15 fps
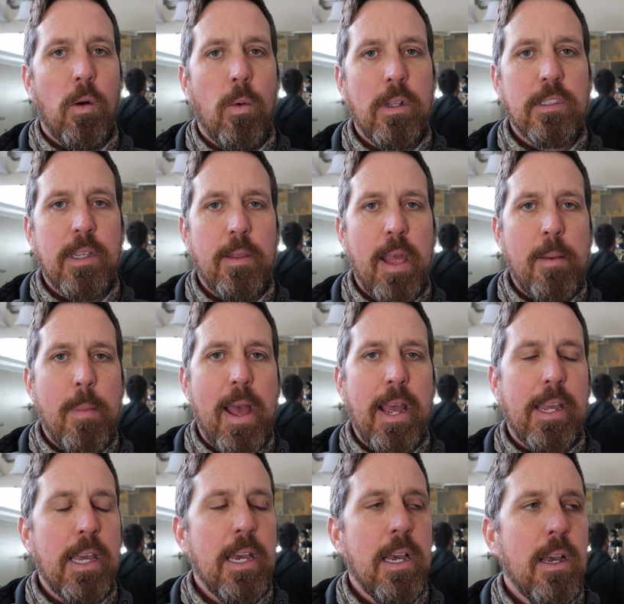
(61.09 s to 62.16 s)
ones that they
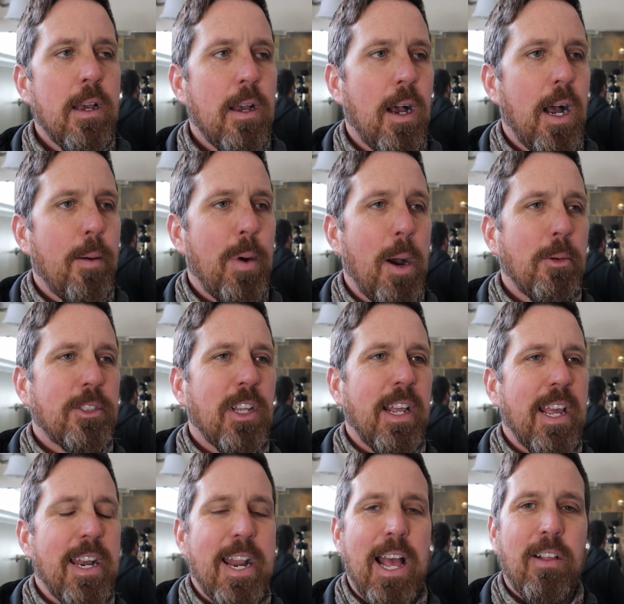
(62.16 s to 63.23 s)
make. I was gonna
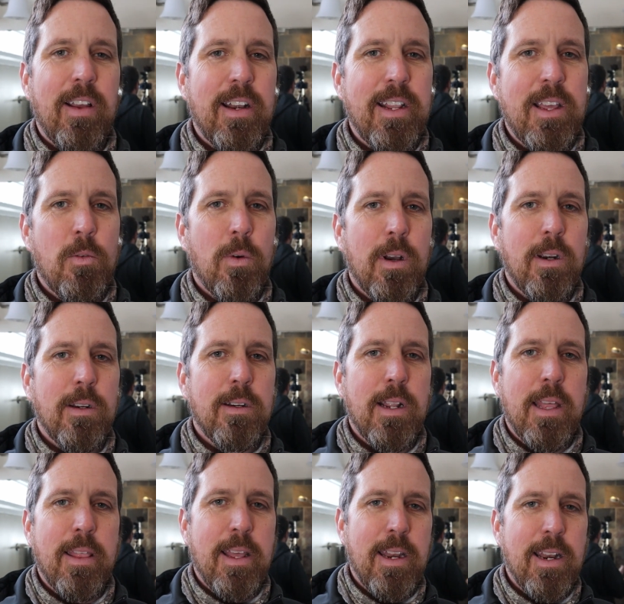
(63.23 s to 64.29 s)
get an LED one
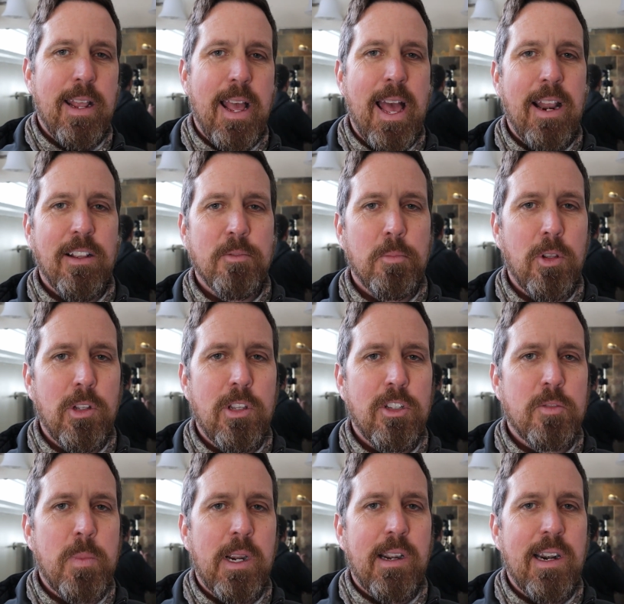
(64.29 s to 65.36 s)
and then had a Bluetooth
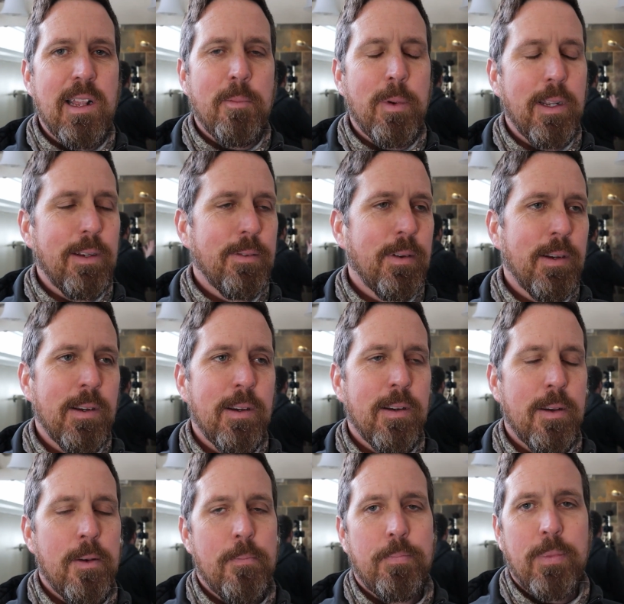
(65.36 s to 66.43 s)
speaker in it, but
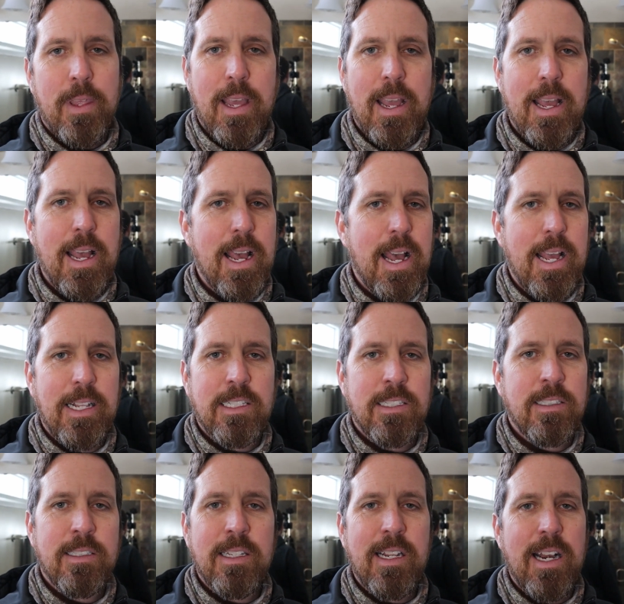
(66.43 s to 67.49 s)

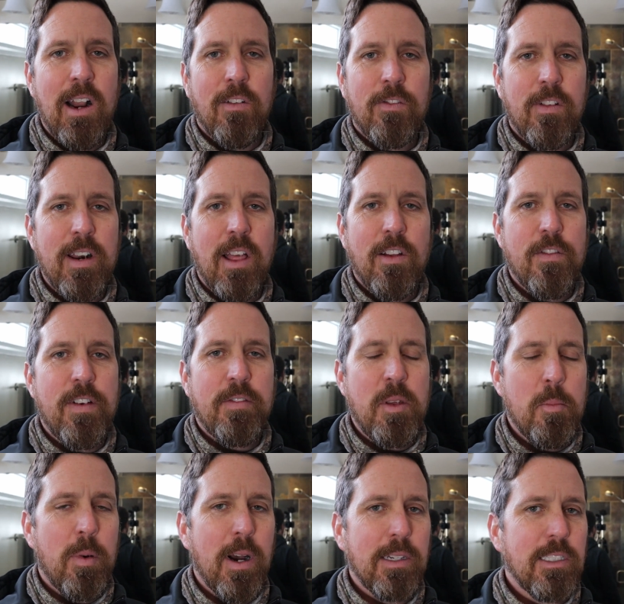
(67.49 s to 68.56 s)
it's, you know, for another
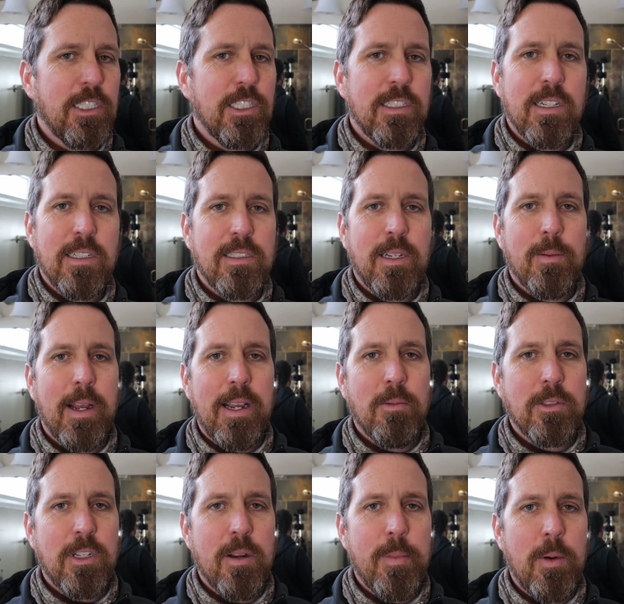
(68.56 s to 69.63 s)
$50, it just didn't seem like it
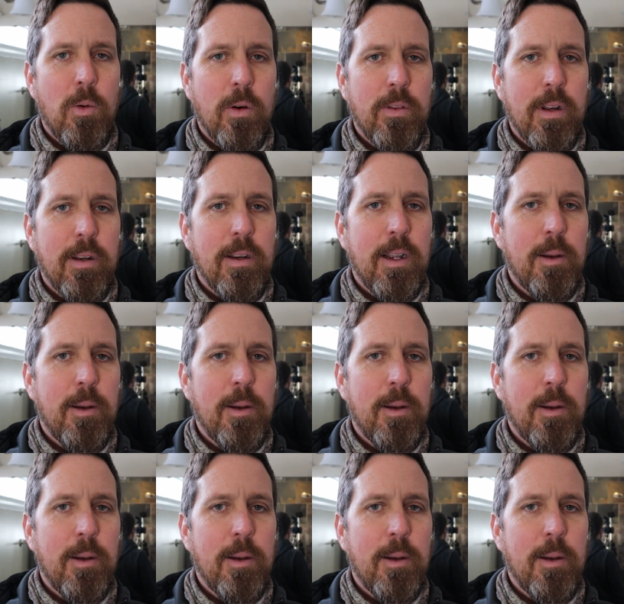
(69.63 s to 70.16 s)
was going to be worth it